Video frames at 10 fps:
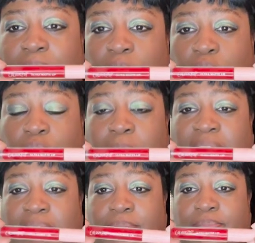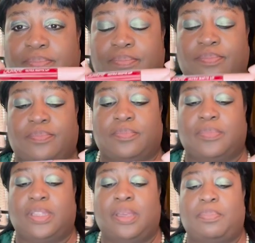Ultra Matte
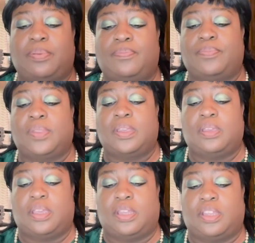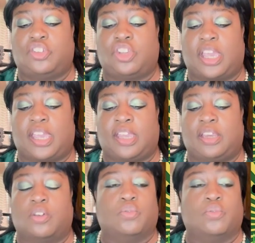lip in the shade